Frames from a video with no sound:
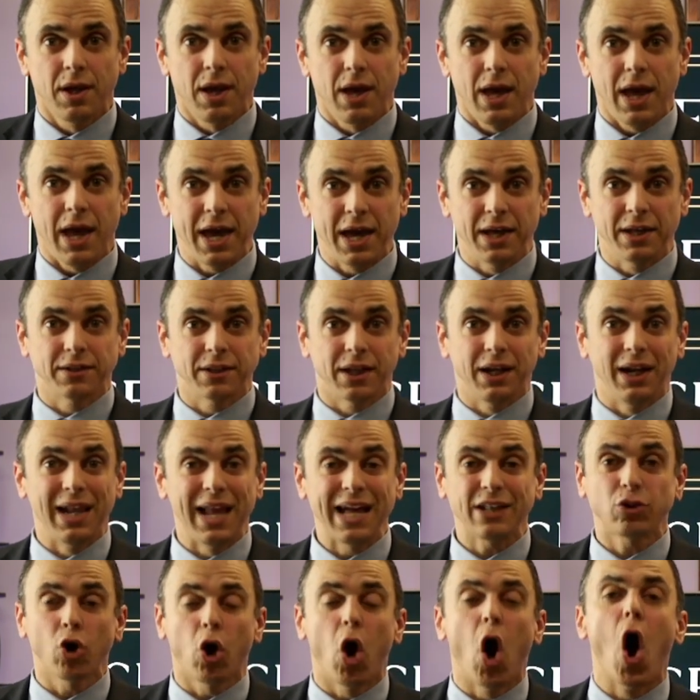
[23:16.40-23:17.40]
And
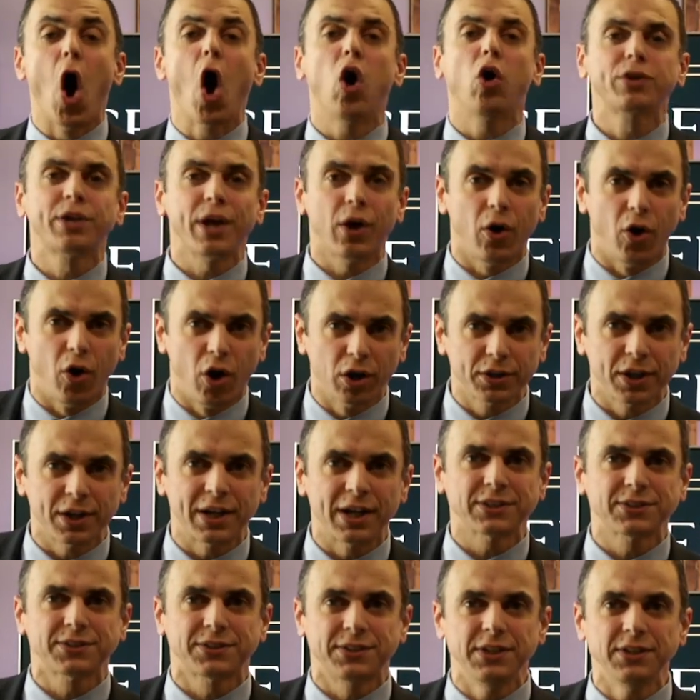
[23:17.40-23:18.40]
let all the other
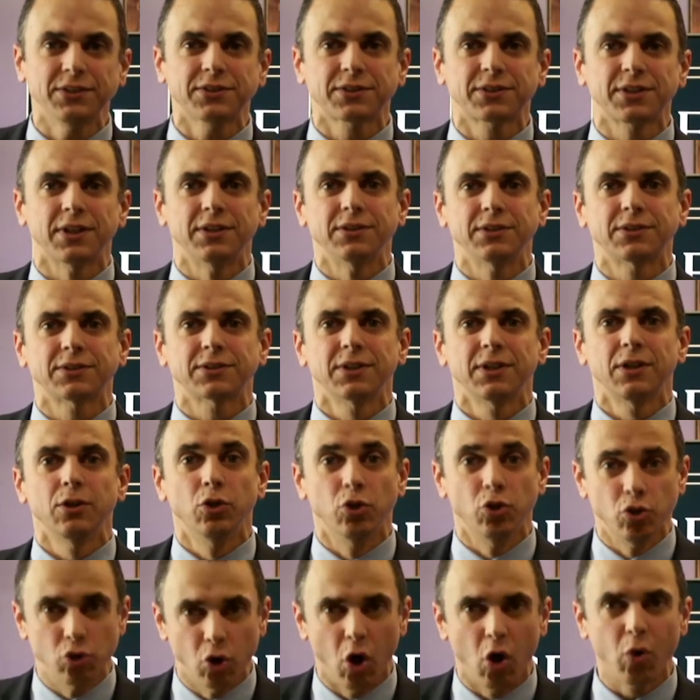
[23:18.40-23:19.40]
assistants
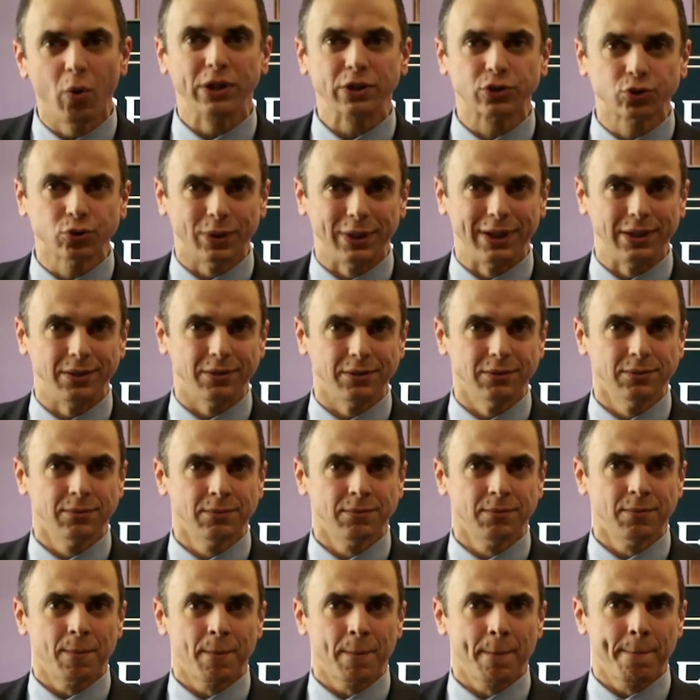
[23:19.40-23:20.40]
know as well.
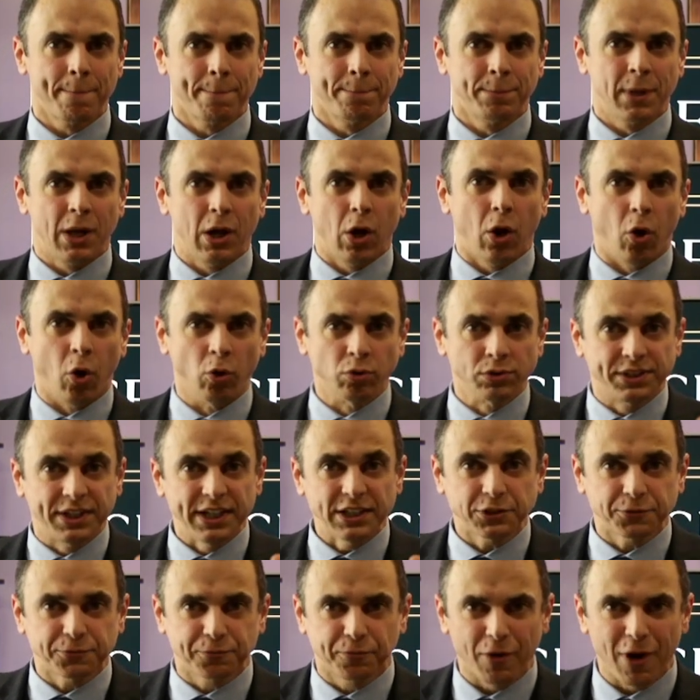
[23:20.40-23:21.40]
On
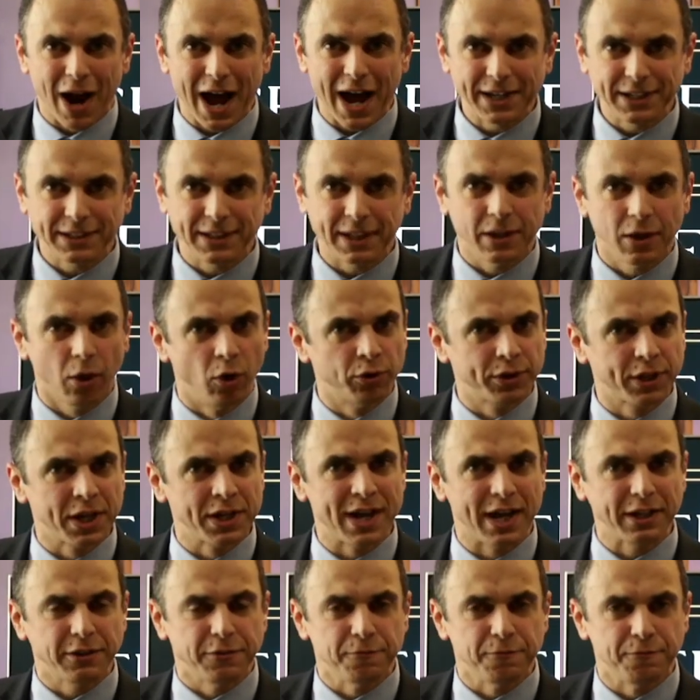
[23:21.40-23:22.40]
this Friday, on the
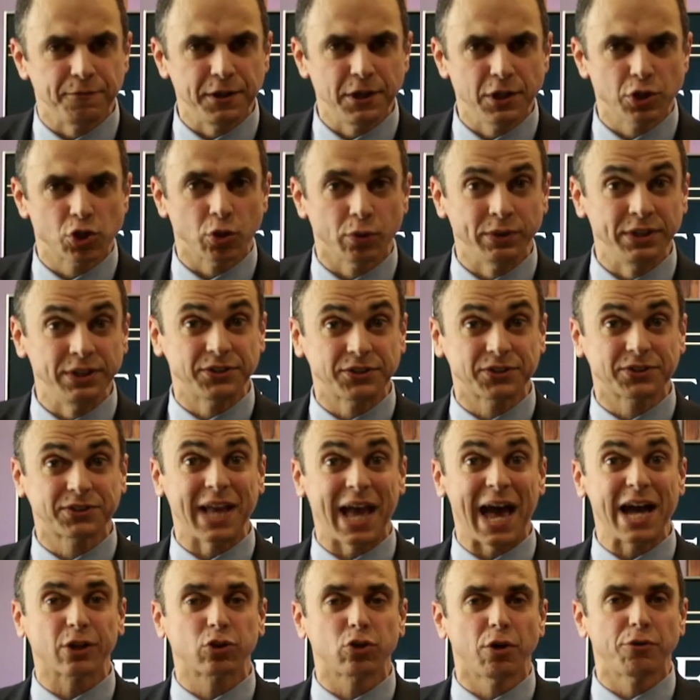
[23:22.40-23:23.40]
night vigil,
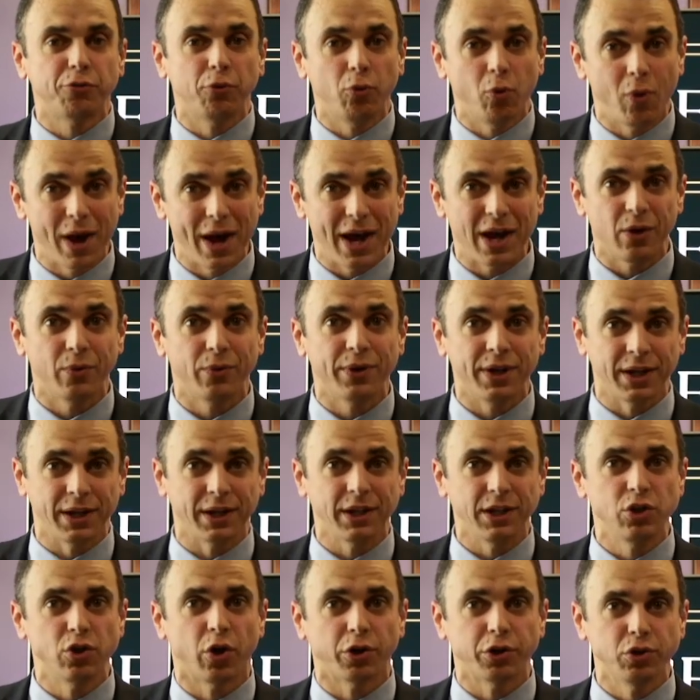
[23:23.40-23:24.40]
instead of wearing
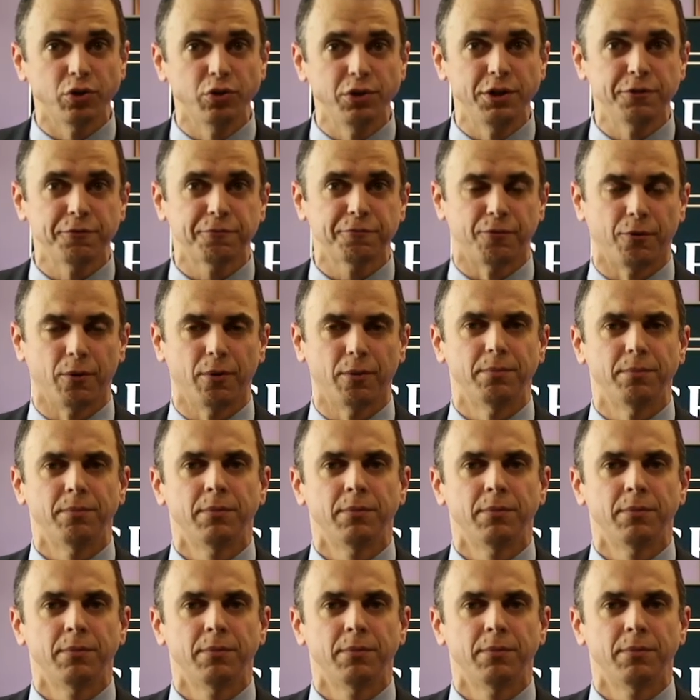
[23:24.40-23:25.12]
your uniform,